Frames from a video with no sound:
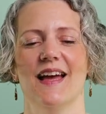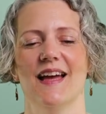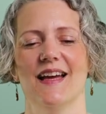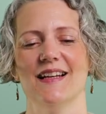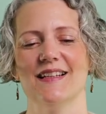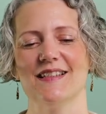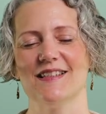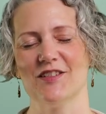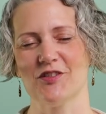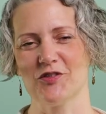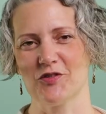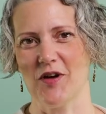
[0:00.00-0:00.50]

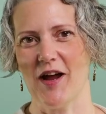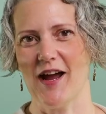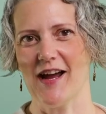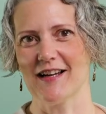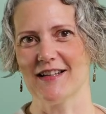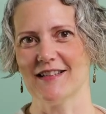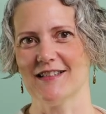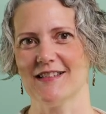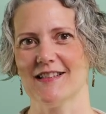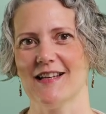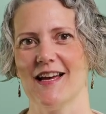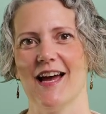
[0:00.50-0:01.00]

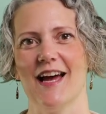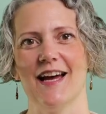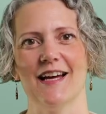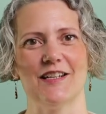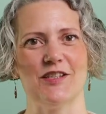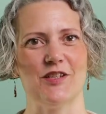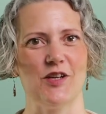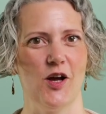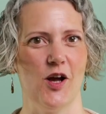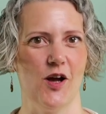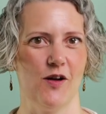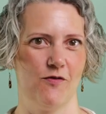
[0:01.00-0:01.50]
Extract
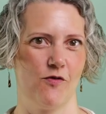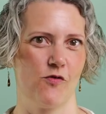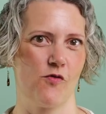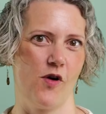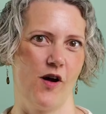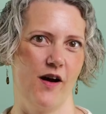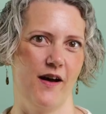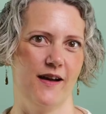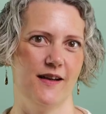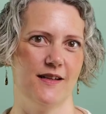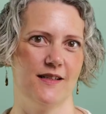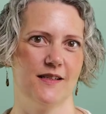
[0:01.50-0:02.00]
and
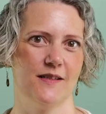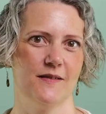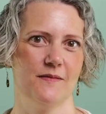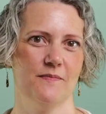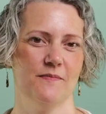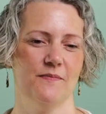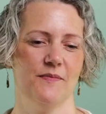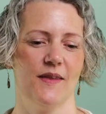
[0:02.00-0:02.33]
override.